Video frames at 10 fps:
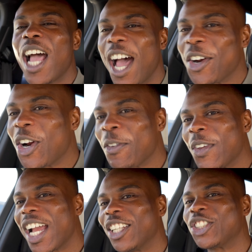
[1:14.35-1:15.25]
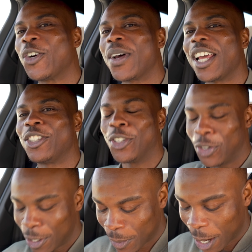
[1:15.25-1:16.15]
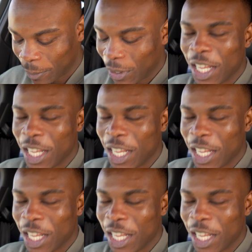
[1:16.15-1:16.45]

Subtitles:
I don't know if you guys saw when I showed you, but